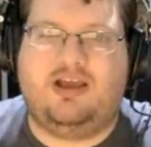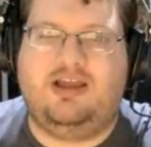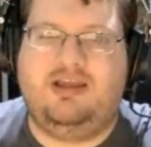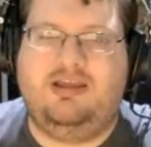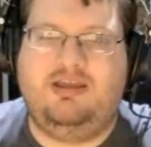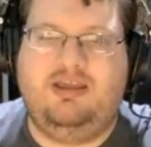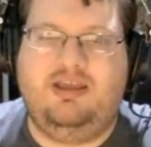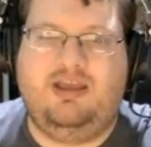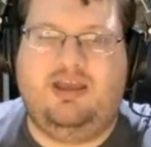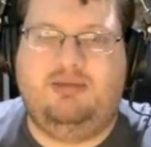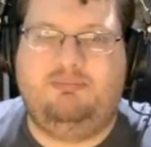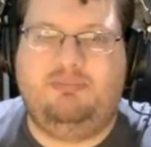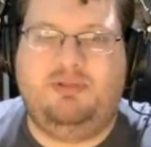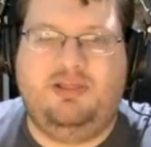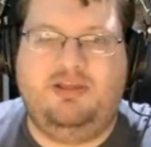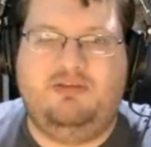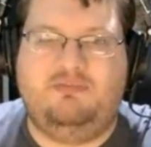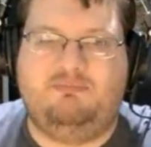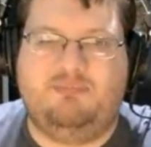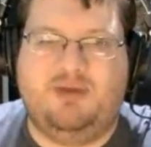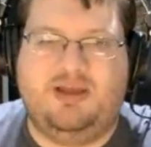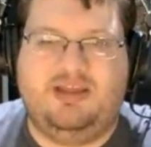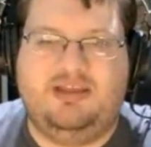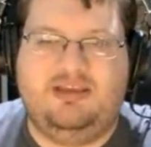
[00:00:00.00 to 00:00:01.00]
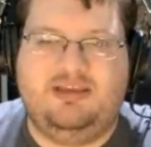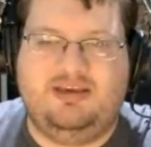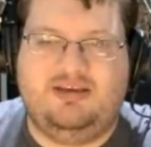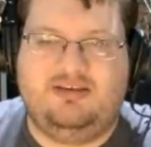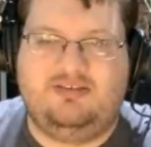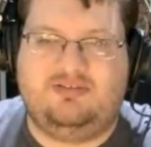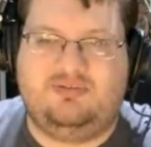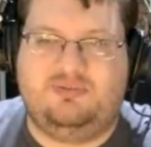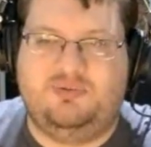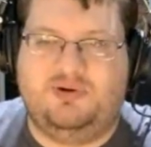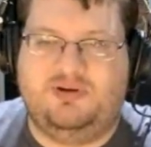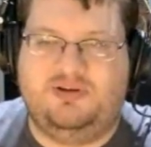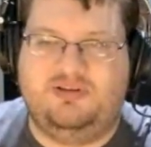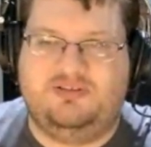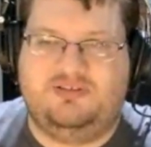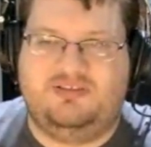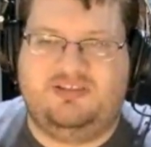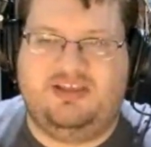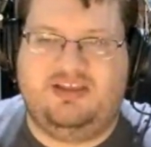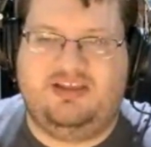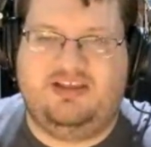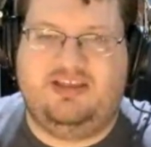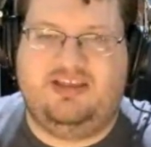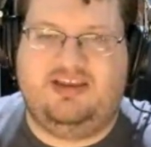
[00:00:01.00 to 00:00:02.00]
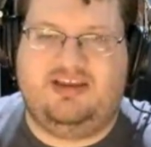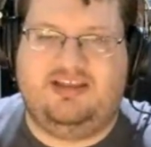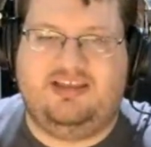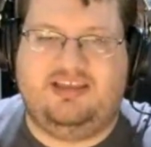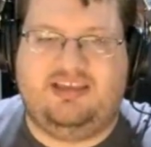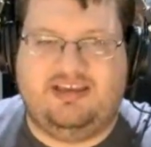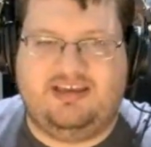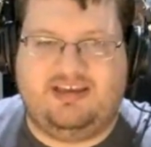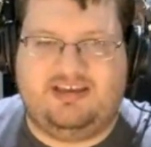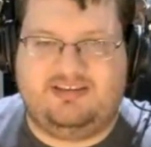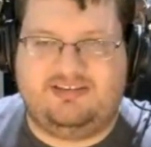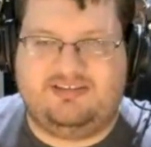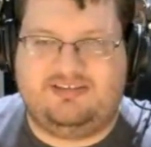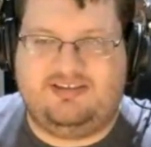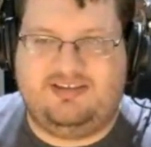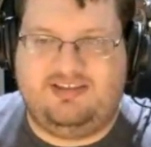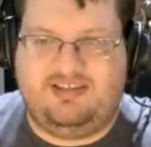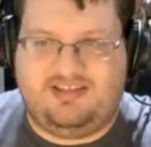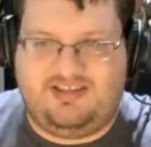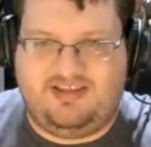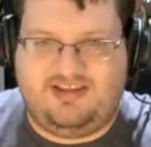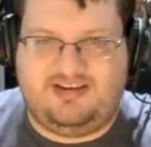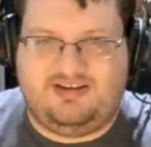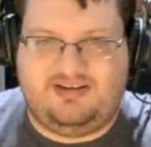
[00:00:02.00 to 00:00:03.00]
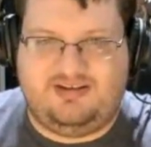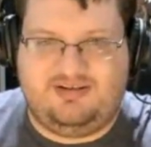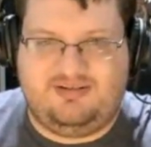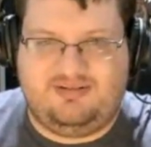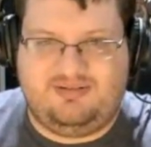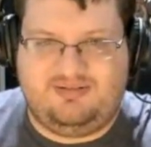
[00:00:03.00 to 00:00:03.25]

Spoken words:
I believe my guess was they get a guest that